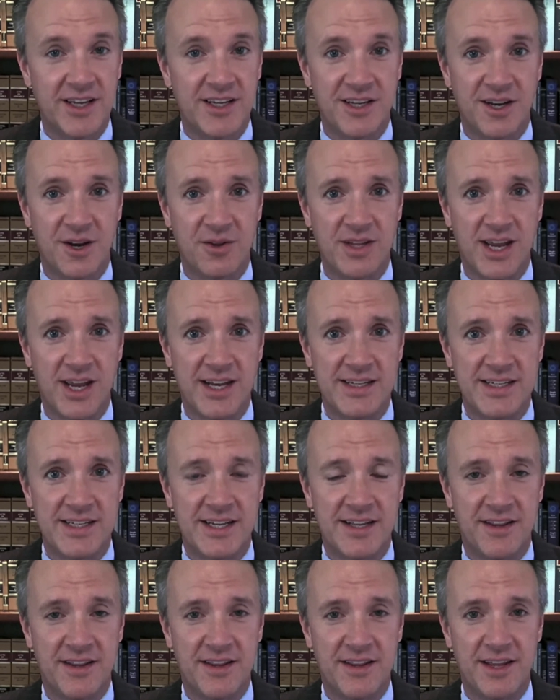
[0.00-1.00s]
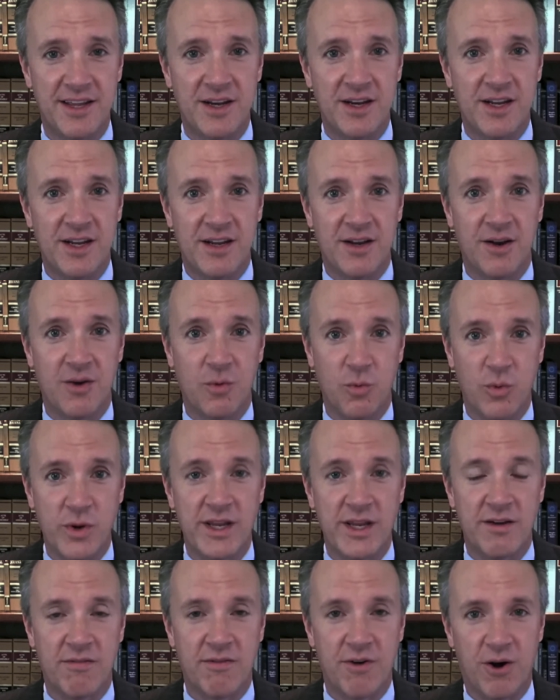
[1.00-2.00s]
You know, the idea that we
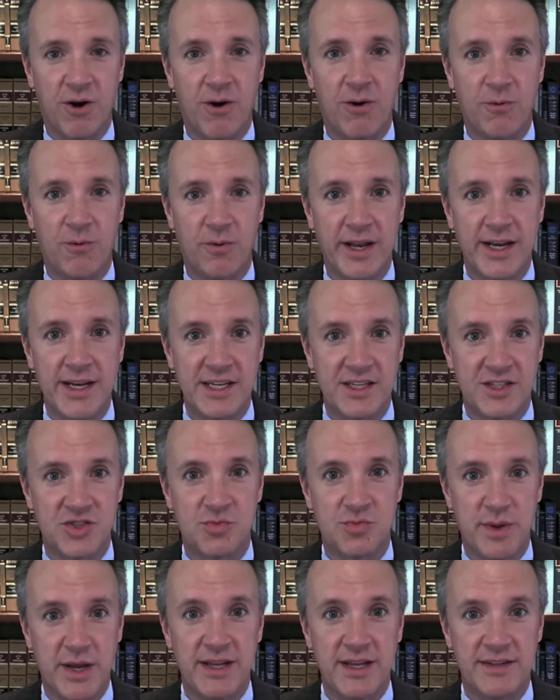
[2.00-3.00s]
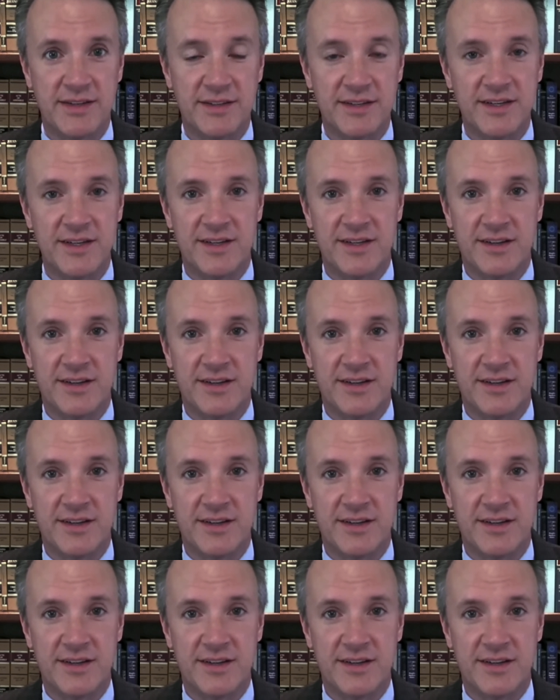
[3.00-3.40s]
have already spent